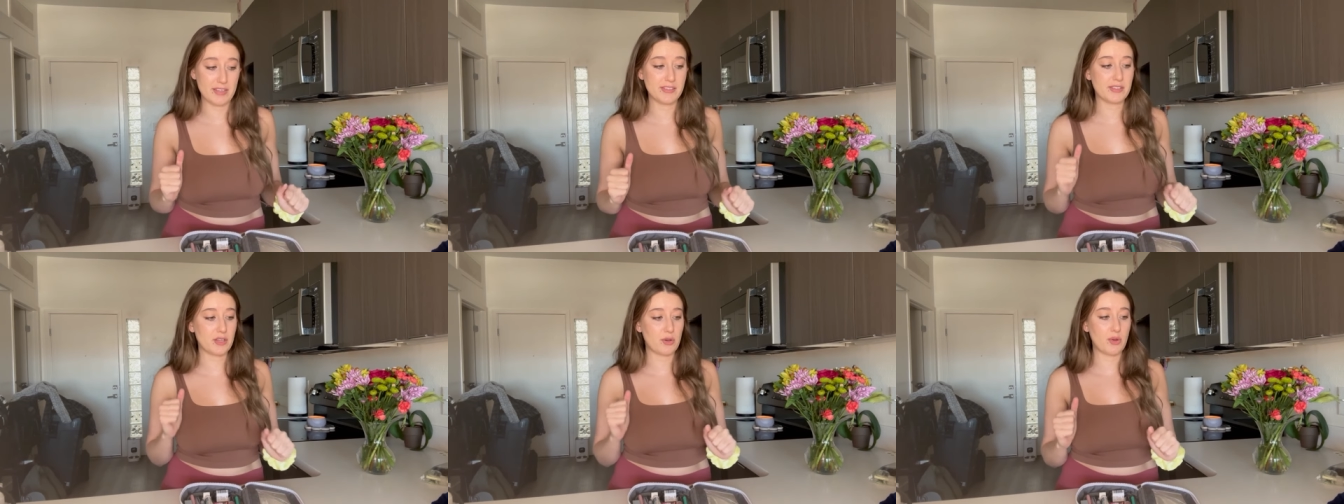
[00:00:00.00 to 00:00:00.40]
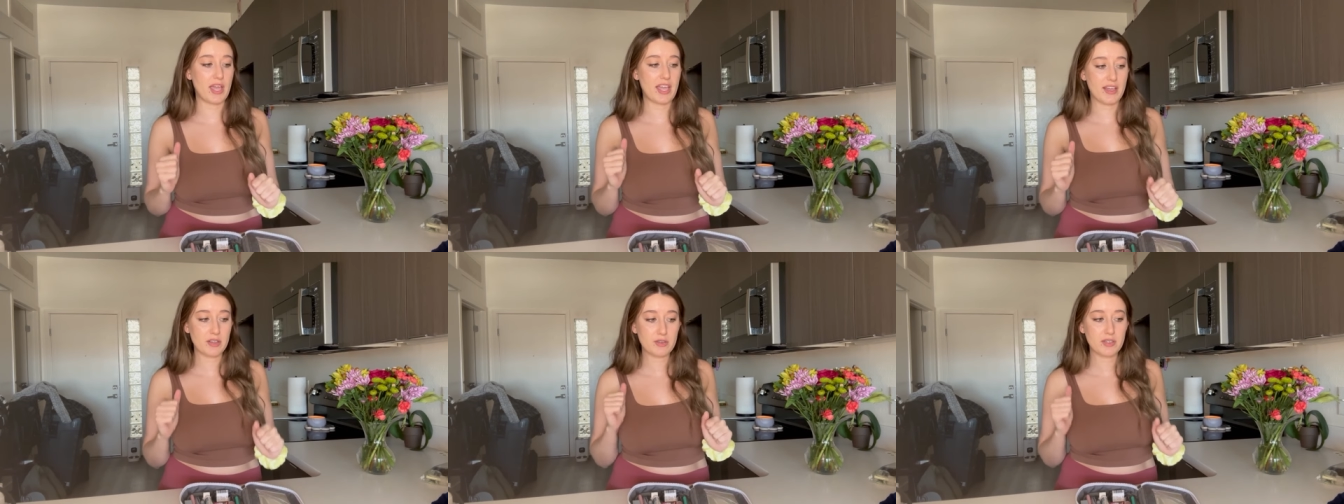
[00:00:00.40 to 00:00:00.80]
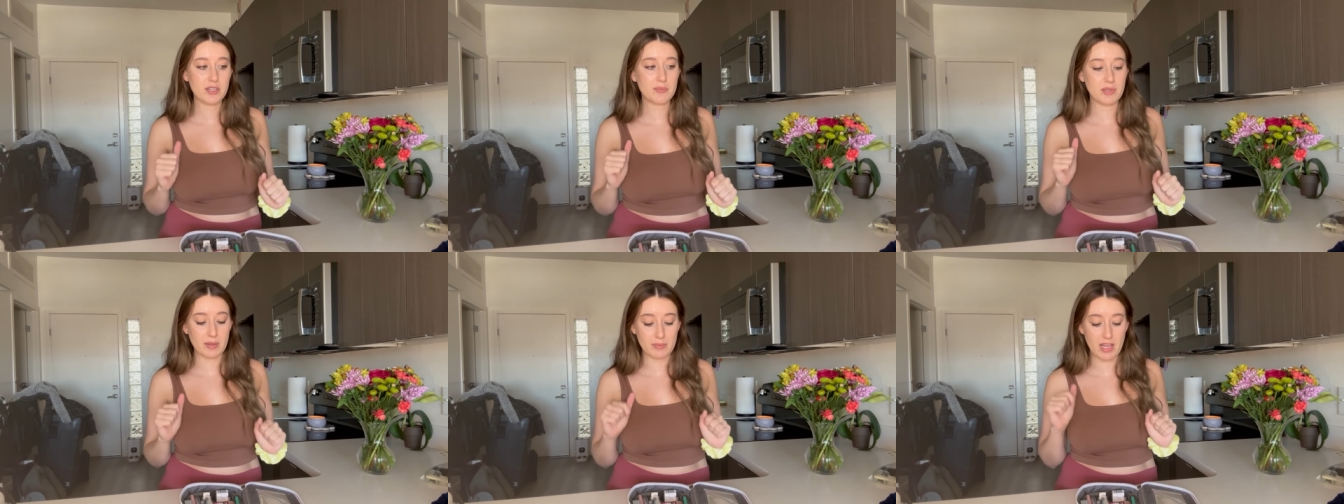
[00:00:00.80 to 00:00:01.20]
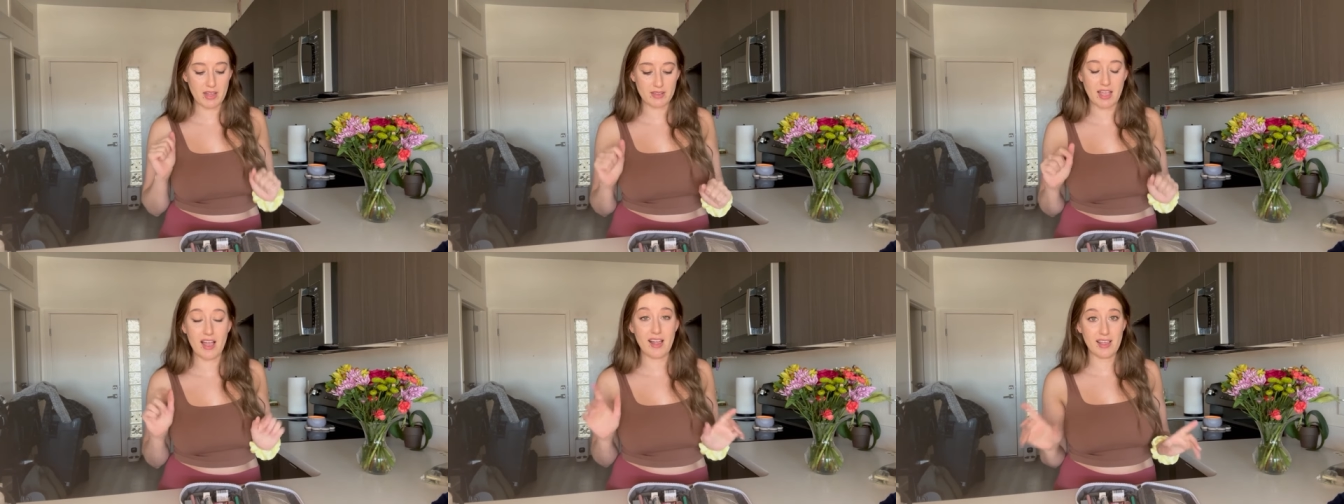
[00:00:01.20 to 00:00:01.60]
So hand cream, I'm not
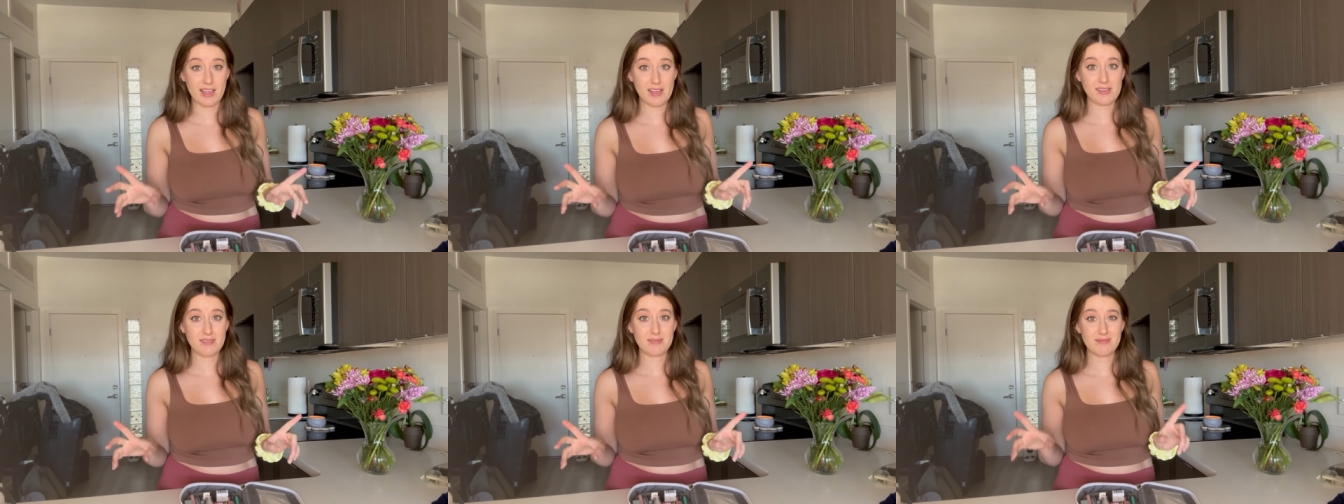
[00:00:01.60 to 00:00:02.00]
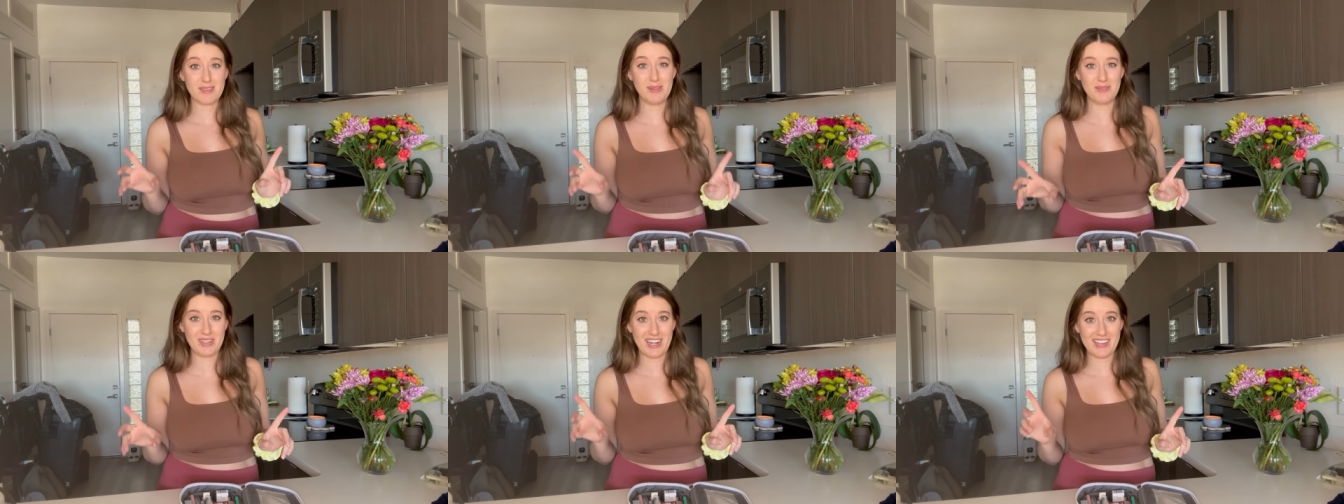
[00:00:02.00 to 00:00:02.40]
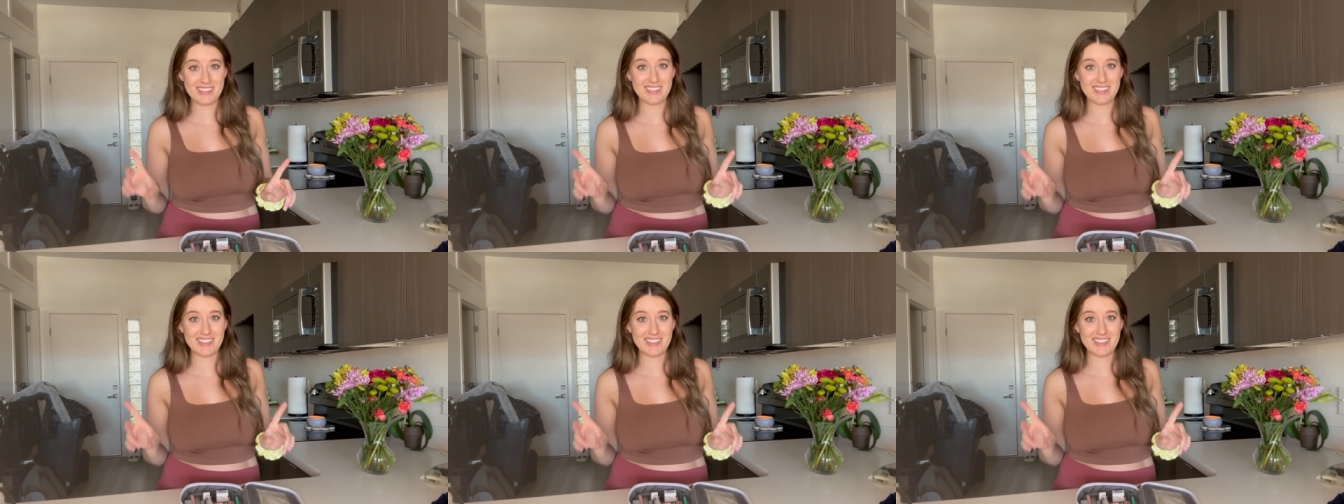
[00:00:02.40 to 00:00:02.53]
lying when I